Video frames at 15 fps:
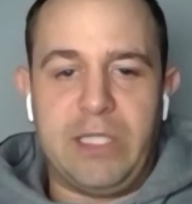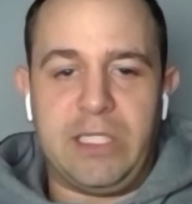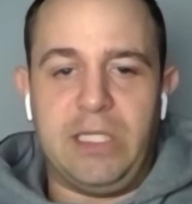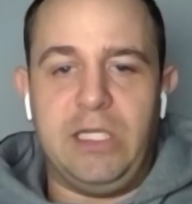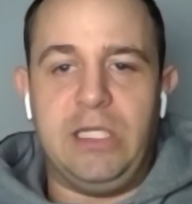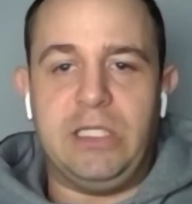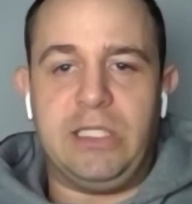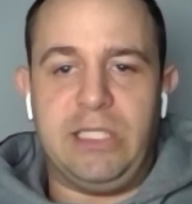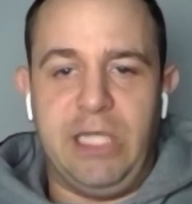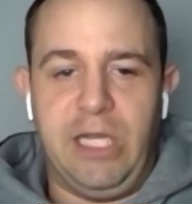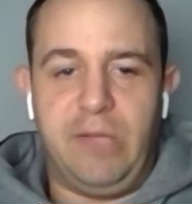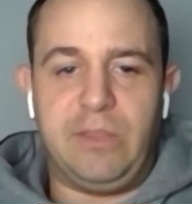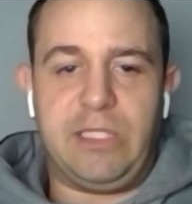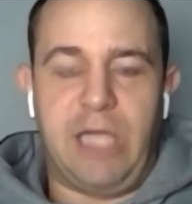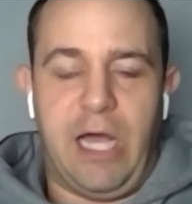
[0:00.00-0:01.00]
of these
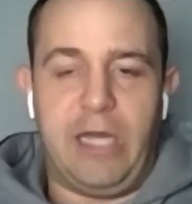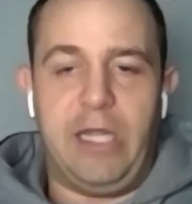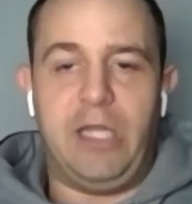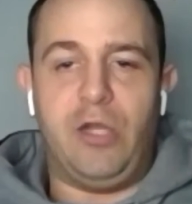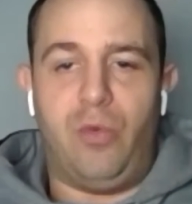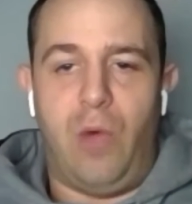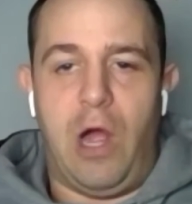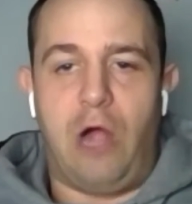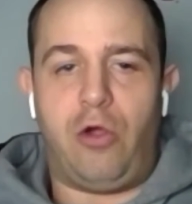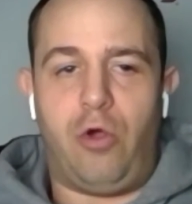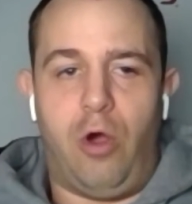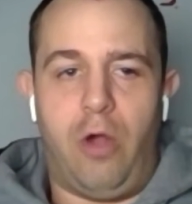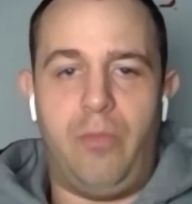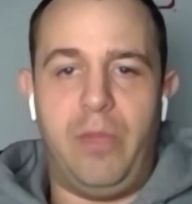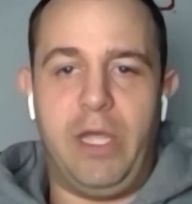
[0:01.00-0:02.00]
teams kind of in the wild
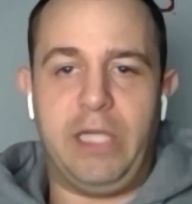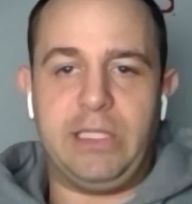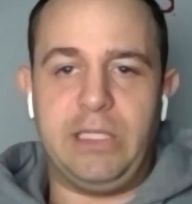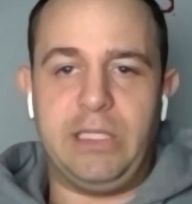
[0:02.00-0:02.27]
card mix.